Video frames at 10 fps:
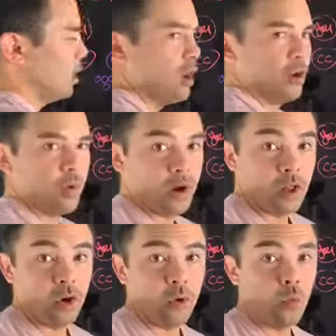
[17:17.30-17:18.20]

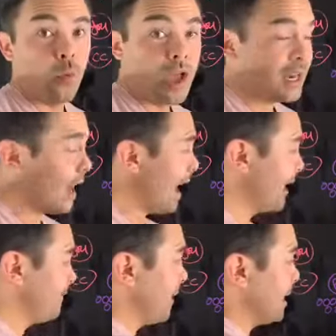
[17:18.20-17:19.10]
Well, when I
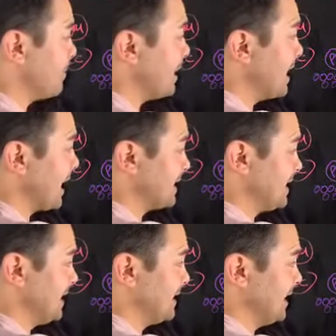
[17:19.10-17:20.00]
find my next
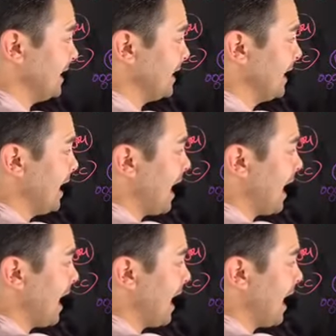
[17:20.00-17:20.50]
CC,